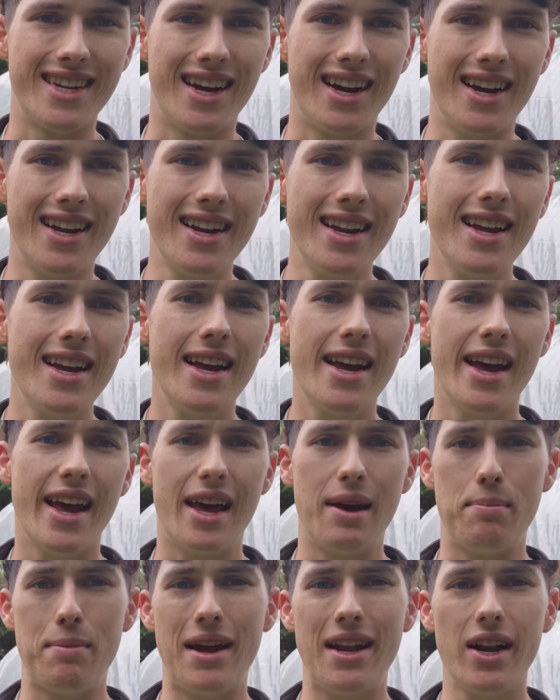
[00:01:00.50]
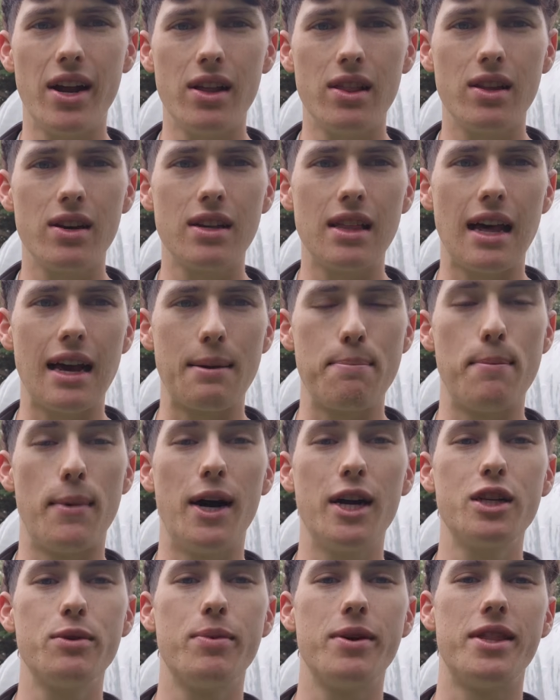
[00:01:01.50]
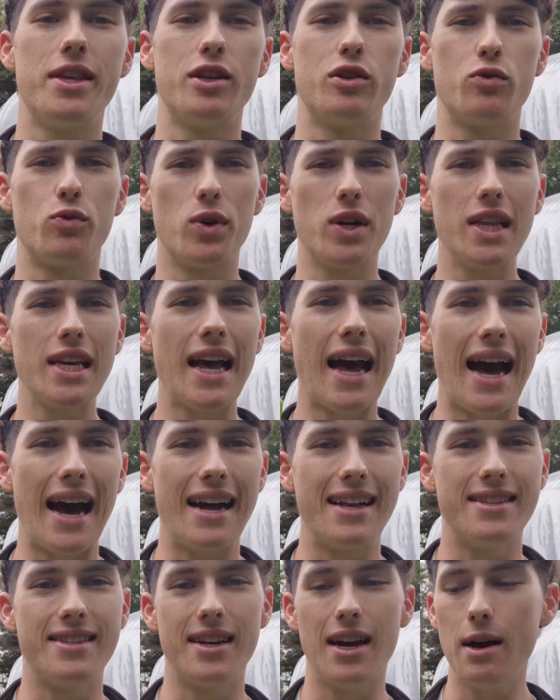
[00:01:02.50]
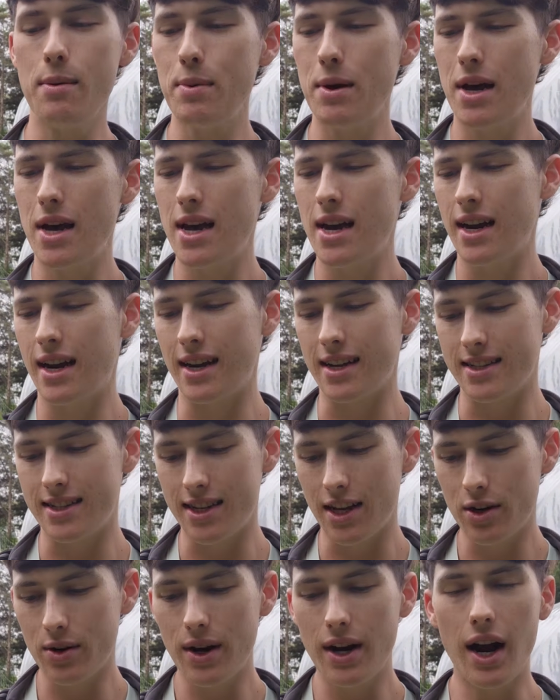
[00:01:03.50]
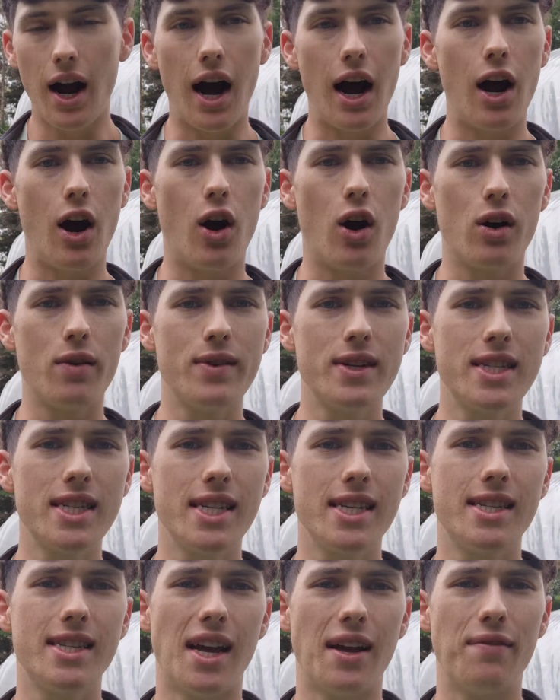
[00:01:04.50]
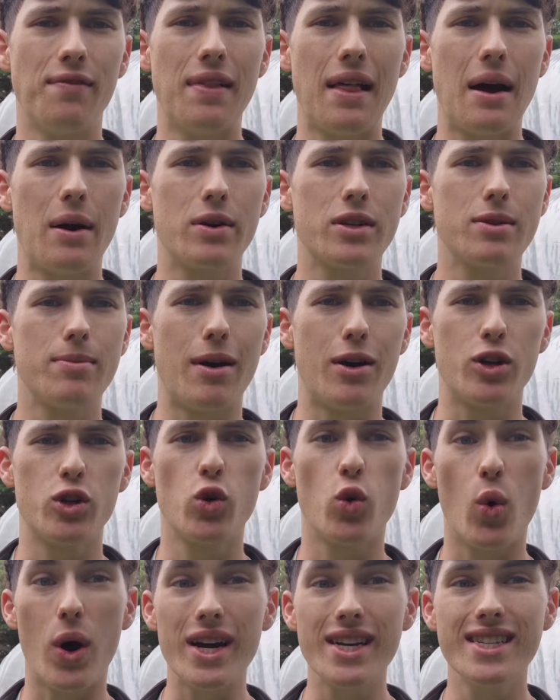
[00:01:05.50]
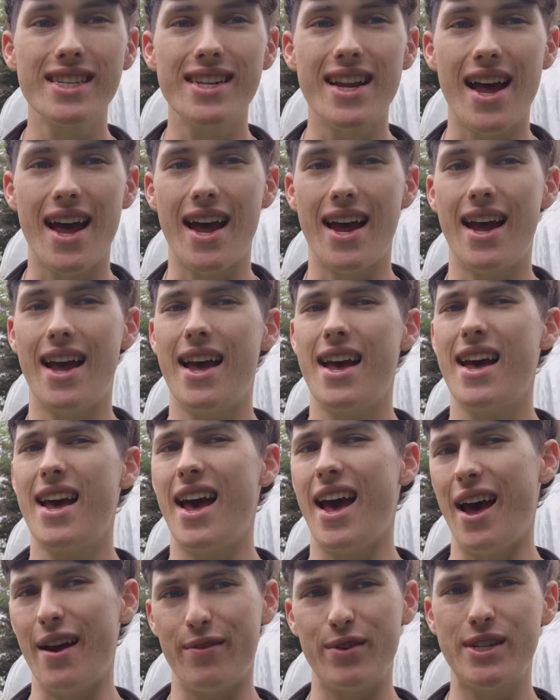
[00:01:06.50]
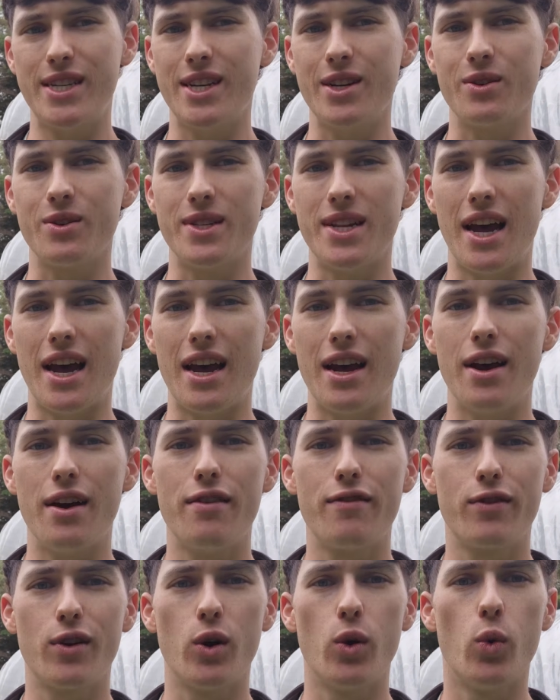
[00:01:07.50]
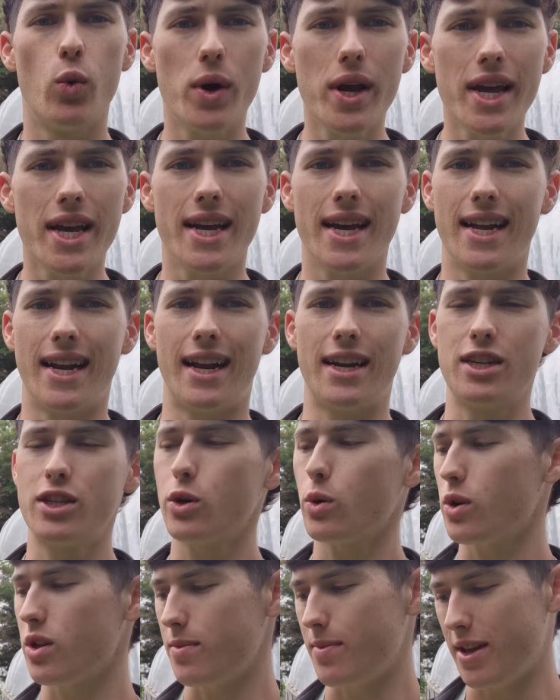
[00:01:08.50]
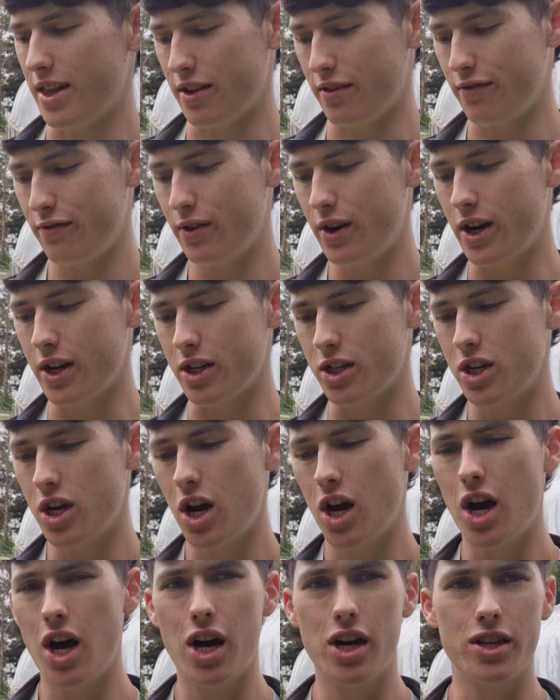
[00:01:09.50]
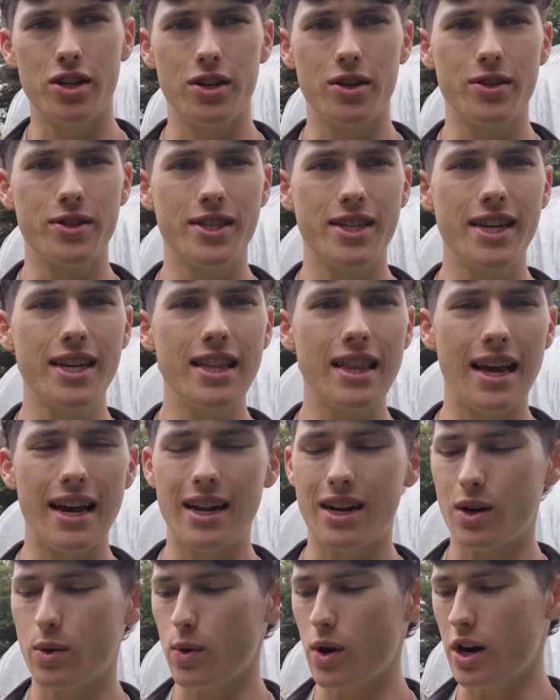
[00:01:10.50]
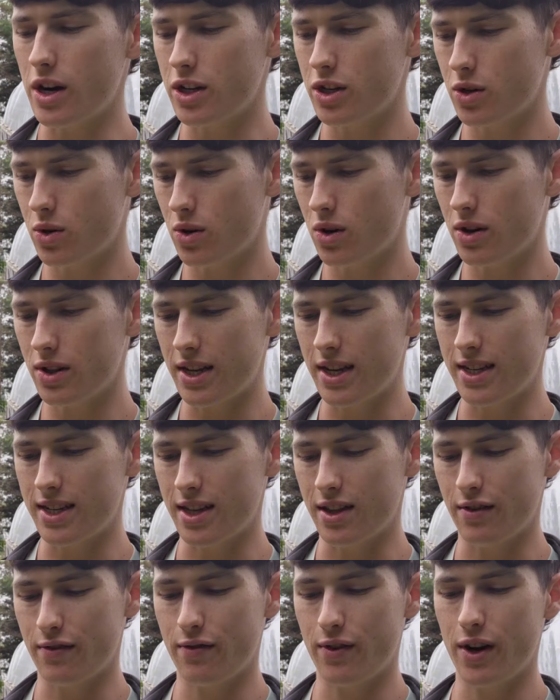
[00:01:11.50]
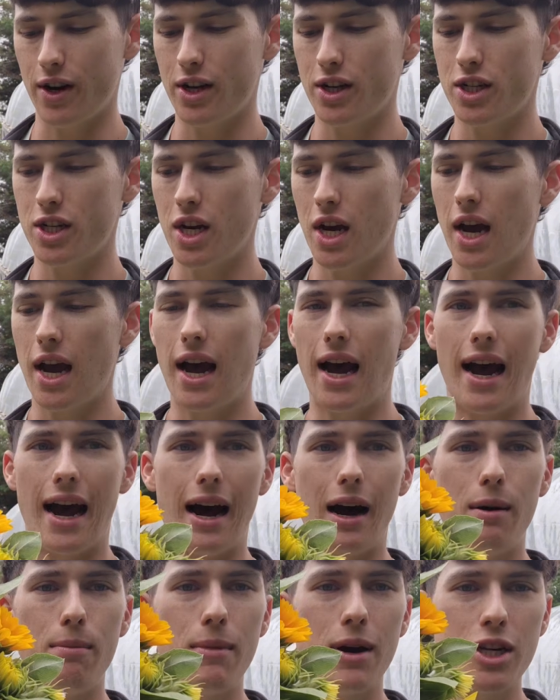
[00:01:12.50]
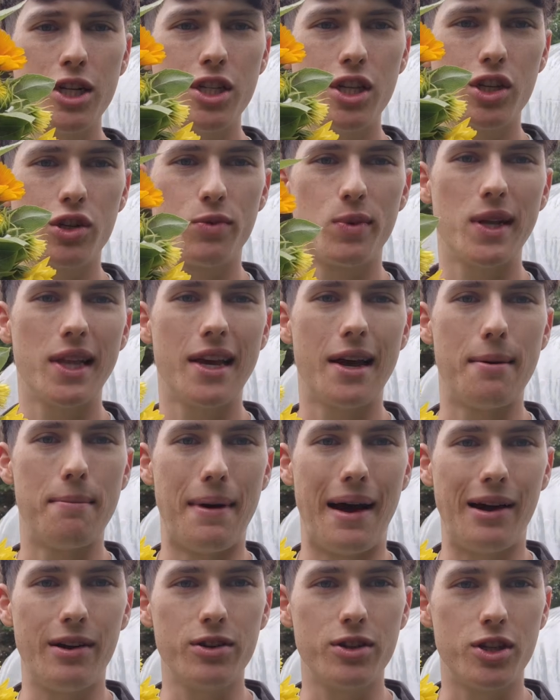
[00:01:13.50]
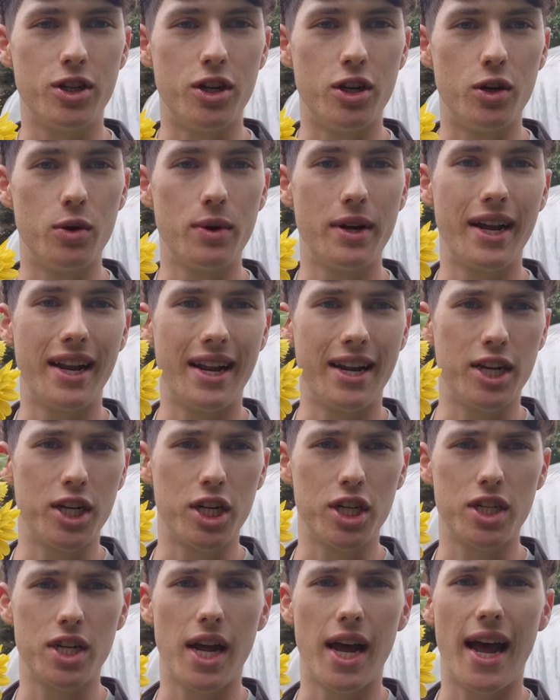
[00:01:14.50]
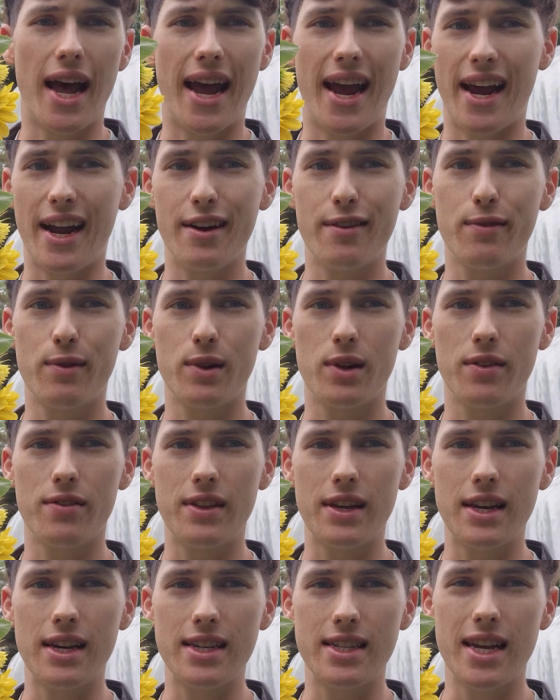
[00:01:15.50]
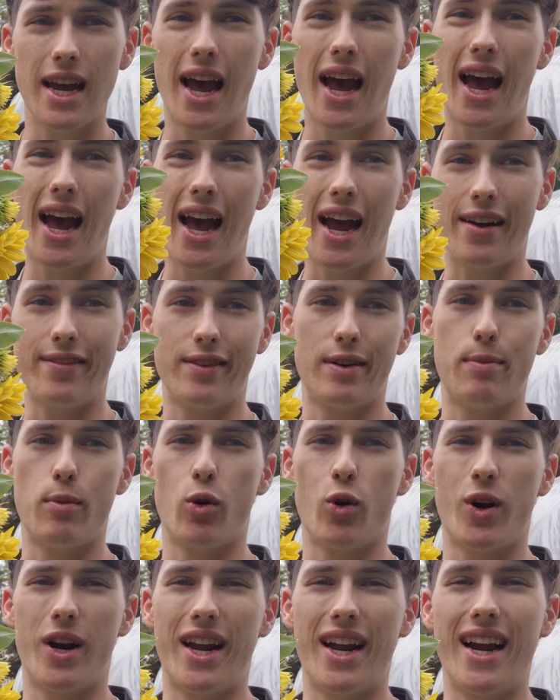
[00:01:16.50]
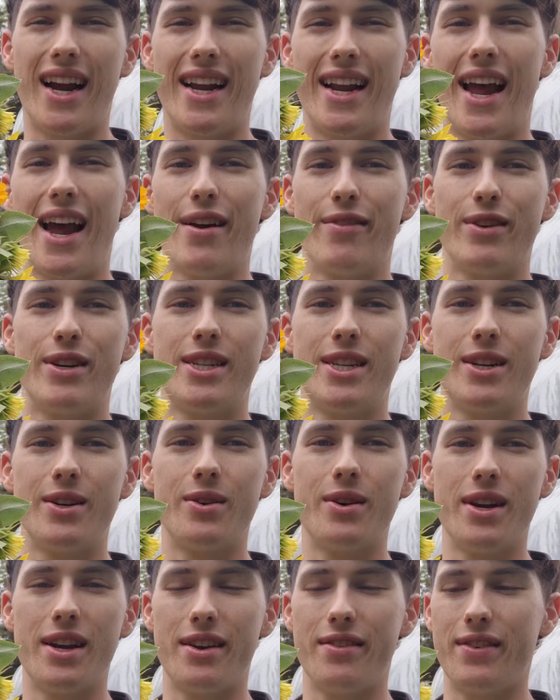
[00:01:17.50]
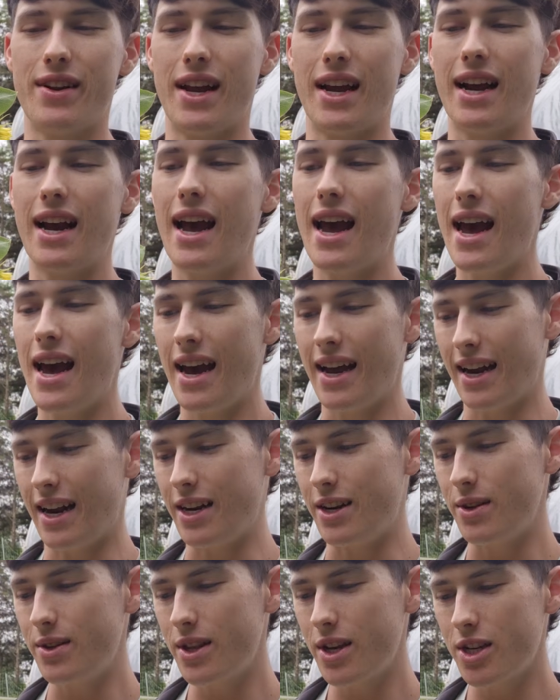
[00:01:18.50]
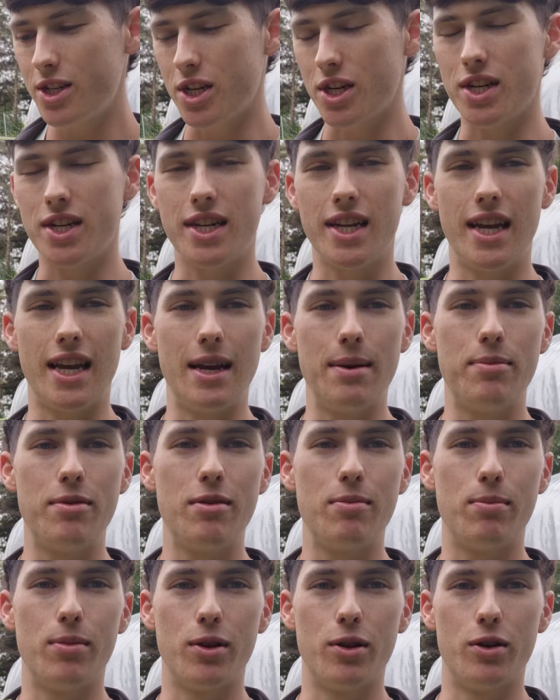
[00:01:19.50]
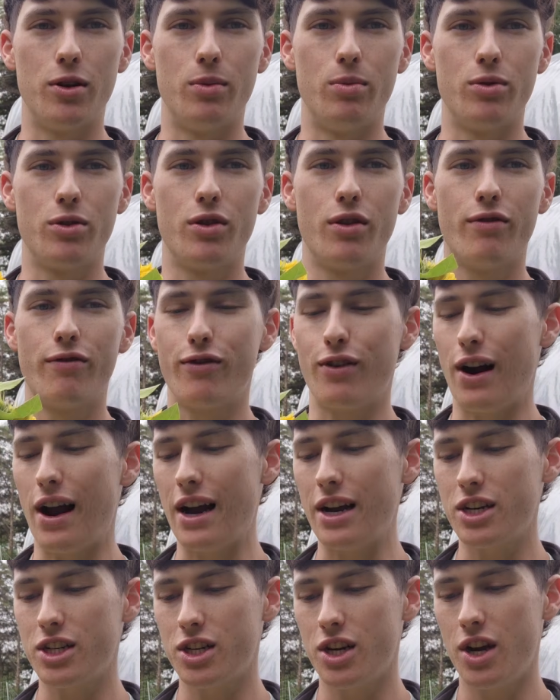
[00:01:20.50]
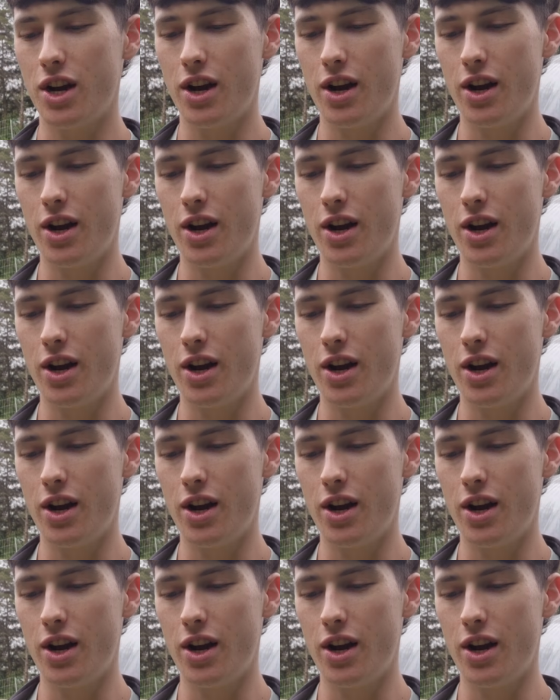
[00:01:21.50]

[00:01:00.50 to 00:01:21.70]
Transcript: done. It may not look like much, but this really adds up. Considering I harvest these sunflowers about twice a day, every single day for a week, and I store them in the fridge. So you'll see later where I store all these in the fridge, how much this really amounts to getting just a handful of these every morning and every single evening. And I do this just to keep the blooms fresh.